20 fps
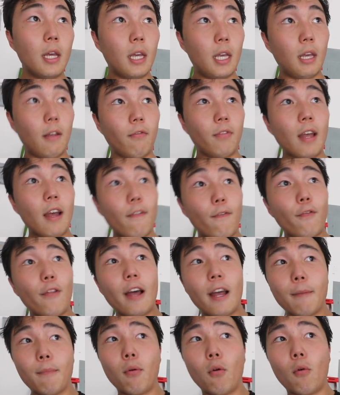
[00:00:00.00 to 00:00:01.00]
If that
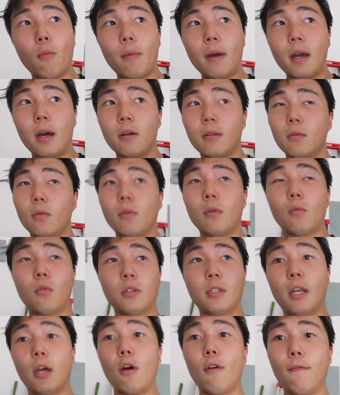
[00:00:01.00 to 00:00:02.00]
flagpole mount
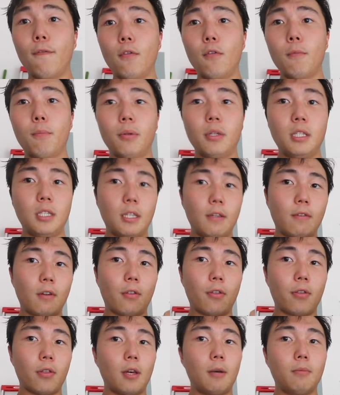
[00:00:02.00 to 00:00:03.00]
was helpful, please give it a
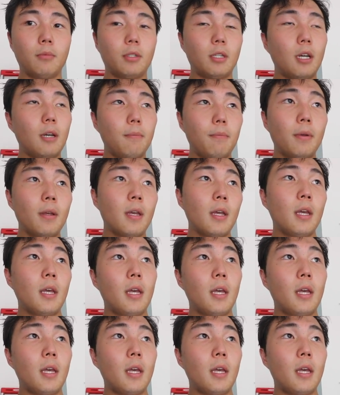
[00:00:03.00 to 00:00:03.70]
thumbs up.